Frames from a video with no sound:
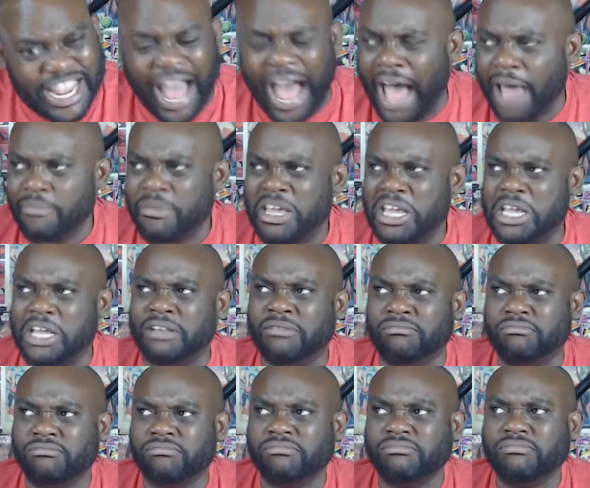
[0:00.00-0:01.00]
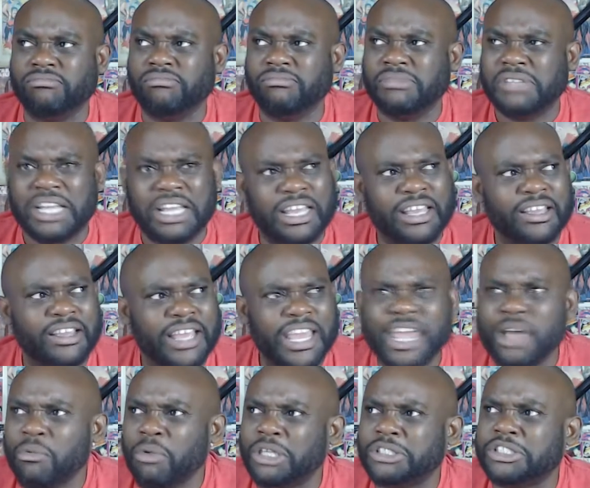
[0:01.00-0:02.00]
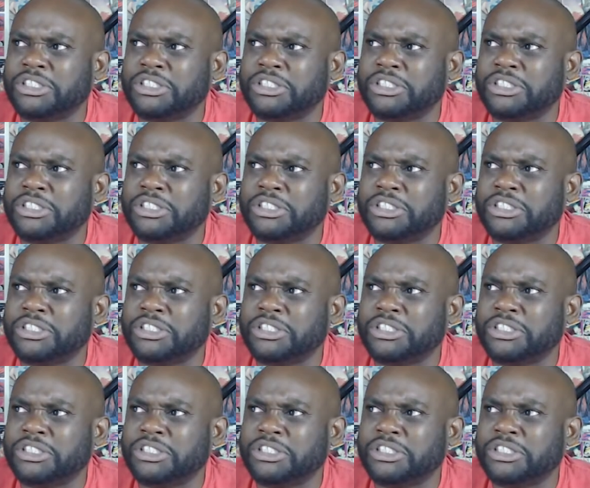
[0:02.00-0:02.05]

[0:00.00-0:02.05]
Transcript: I mean, he was